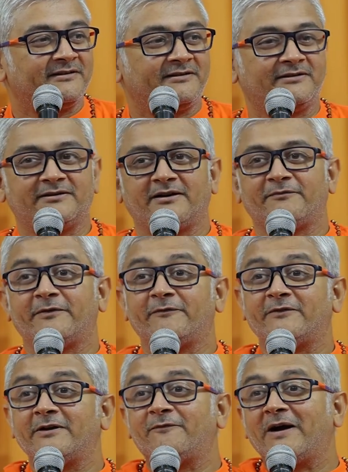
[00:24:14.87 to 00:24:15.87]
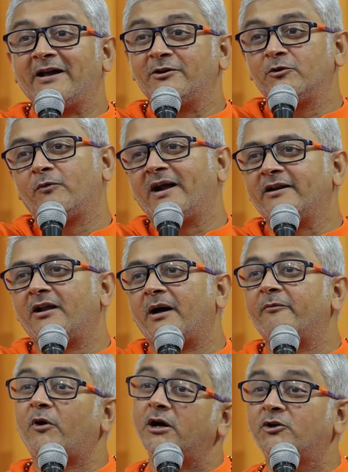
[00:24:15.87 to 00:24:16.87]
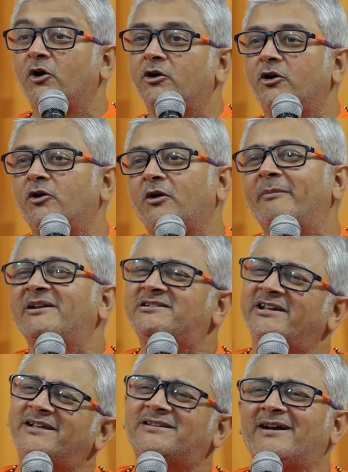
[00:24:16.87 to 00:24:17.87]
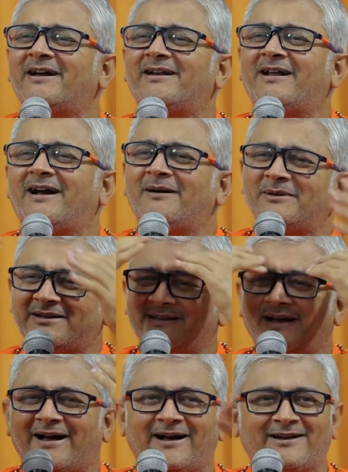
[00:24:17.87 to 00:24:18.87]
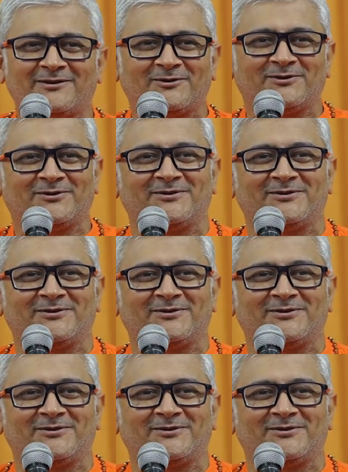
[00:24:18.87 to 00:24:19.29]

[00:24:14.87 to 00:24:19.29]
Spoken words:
Yeah, 55 you won now. What? No. Abhi jeet gaye na. Abhi kya? No.